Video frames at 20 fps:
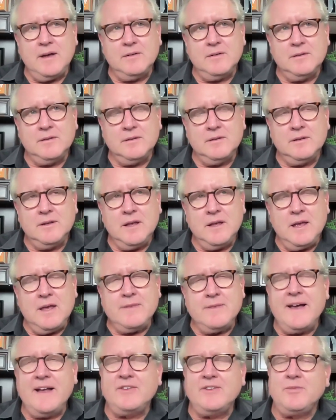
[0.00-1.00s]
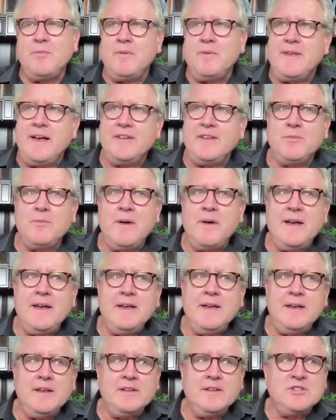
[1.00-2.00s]
yeah. That's
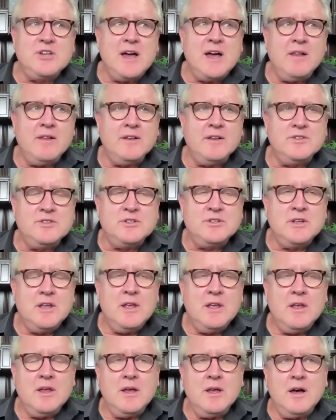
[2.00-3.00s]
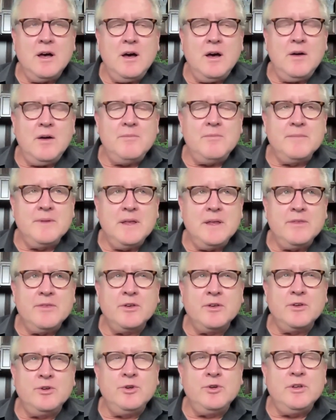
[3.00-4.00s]
my challenge.
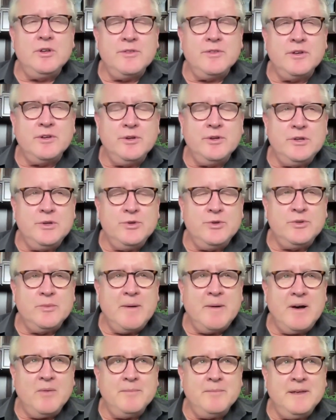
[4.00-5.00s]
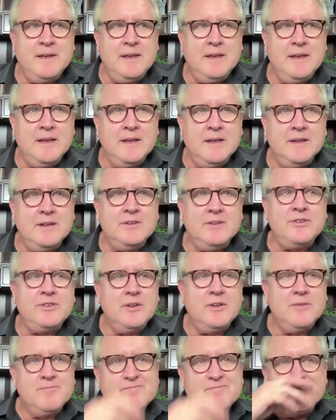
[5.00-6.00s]
The good news about me
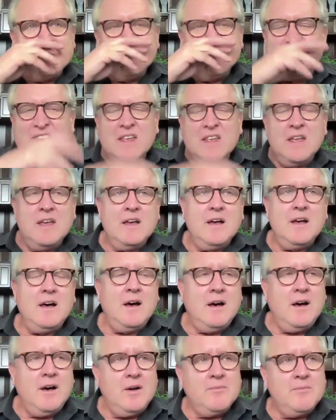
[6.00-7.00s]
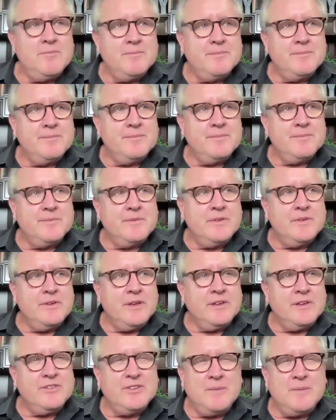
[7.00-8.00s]
is um
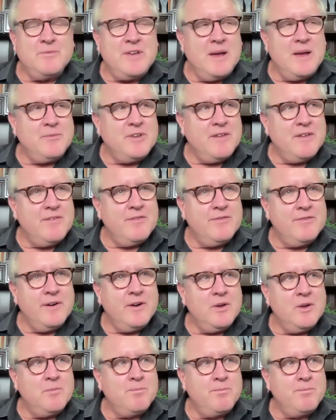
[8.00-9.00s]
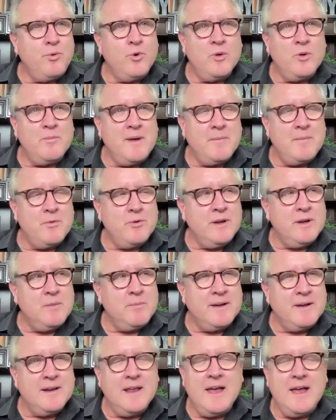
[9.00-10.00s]
like sometimes I have a very poor memory,
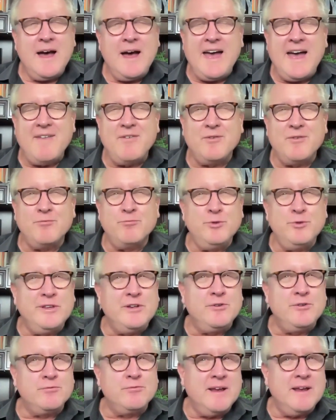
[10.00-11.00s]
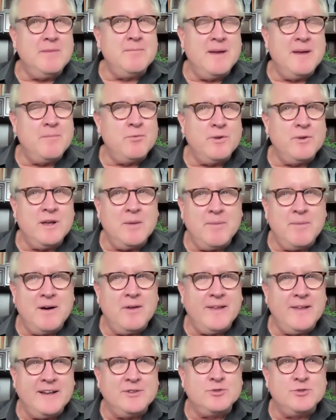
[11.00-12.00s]
but I have a really great memory
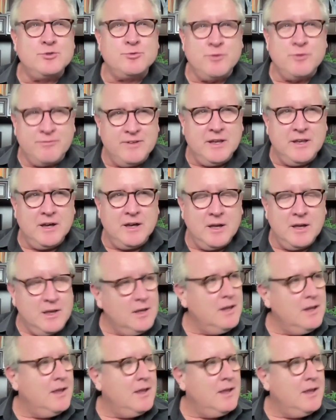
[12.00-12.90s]
about like trivia,